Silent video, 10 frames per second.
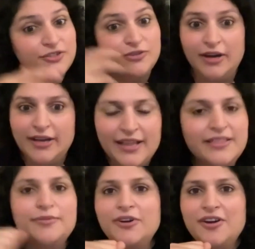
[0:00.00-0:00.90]
So again,
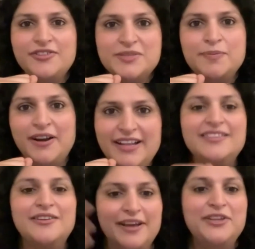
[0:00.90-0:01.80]
they were not responding
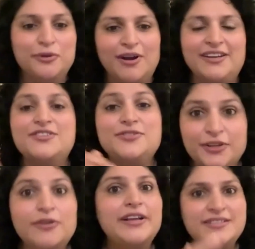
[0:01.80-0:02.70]
the way you wanted. So,
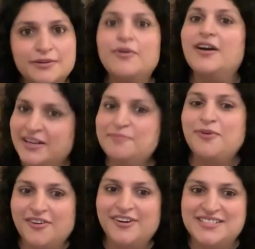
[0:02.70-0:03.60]
it's a work in
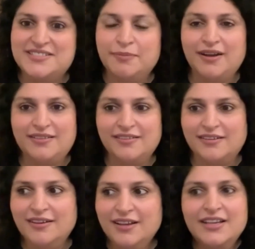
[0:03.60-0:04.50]
progress, but
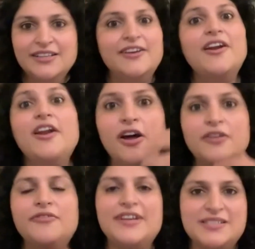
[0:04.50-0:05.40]
there are a lot
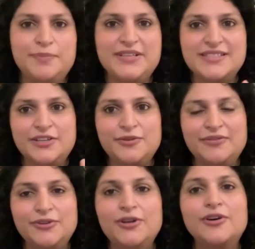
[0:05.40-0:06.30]
of recipes that you
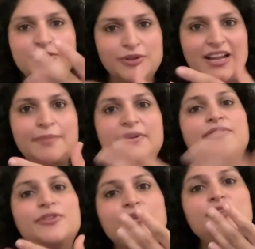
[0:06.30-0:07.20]
have to learn to adapt,
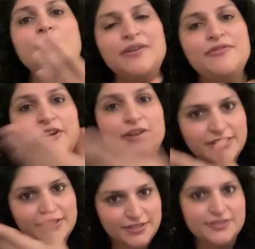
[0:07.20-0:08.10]
even though you have learned
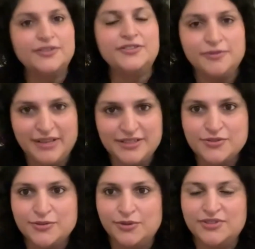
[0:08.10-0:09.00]
it a certain way in
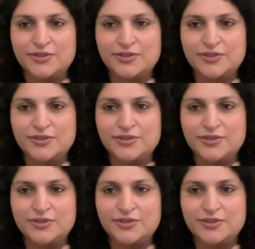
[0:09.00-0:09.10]
school.